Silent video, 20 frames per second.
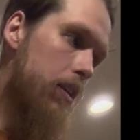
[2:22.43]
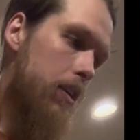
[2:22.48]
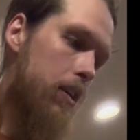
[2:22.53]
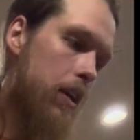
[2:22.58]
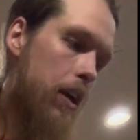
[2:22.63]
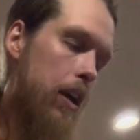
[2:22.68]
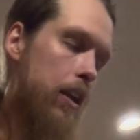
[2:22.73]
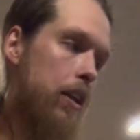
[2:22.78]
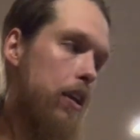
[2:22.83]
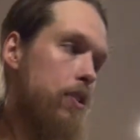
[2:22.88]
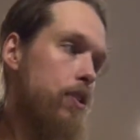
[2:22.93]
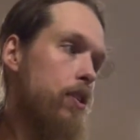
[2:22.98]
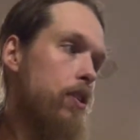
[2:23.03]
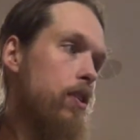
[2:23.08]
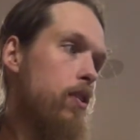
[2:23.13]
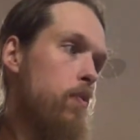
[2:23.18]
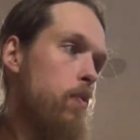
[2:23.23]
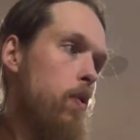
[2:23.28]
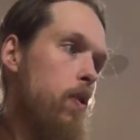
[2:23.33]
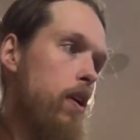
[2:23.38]
And then you're
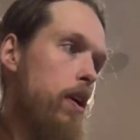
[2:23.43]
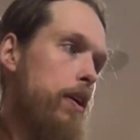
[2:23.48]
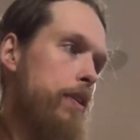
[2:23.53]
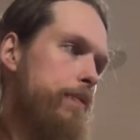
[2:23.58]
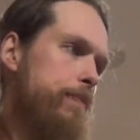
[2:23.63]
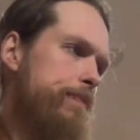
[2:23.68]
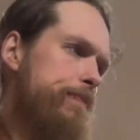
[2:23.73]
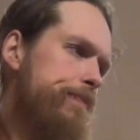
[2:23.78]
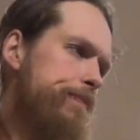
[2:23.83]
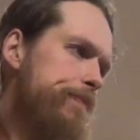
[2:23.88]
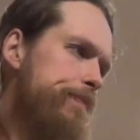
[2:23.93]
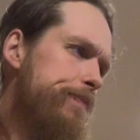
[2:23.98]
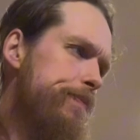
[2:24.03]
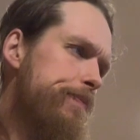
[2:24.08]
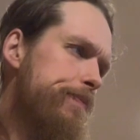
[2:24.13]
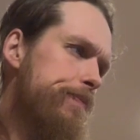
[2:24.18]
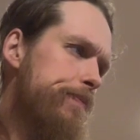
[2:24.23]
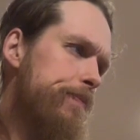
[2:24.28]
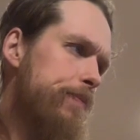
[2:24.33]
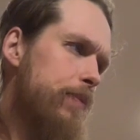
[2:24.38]
going to want
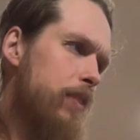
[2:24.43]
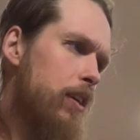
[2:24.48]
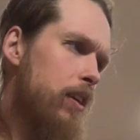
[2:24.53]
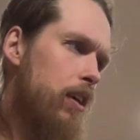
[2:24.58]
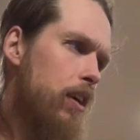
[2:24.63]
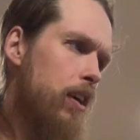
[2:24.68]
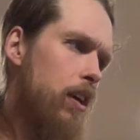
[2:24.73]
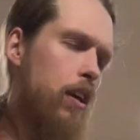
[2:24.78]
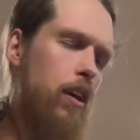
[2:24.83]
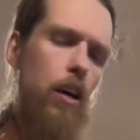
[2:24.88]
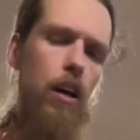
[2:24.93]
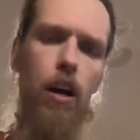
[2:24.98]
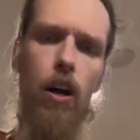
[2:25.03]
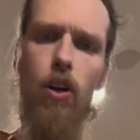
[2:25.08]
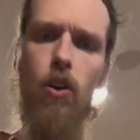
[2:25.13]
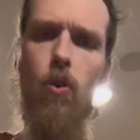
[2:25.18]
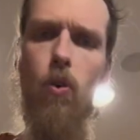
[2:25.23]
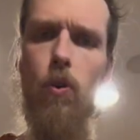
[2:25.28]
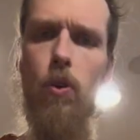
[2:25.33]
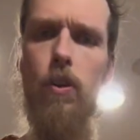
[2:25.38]

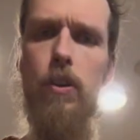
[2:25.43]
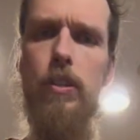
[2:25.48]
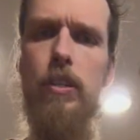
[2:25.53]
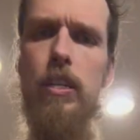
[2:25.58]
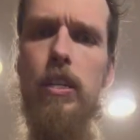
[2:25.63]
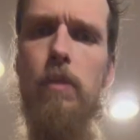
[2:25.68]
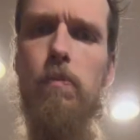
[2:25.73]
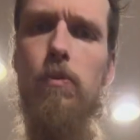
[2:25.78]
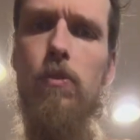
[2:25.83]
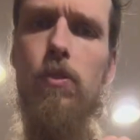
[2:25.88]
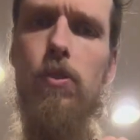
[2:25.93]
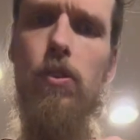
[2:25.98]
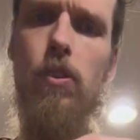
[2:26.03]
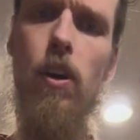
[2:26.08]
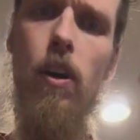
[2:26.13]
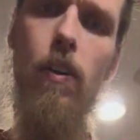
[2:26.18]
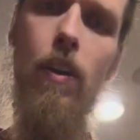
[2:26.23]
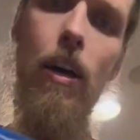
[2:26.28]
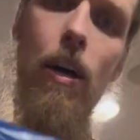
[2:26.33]
1/4 teaspoon of salt.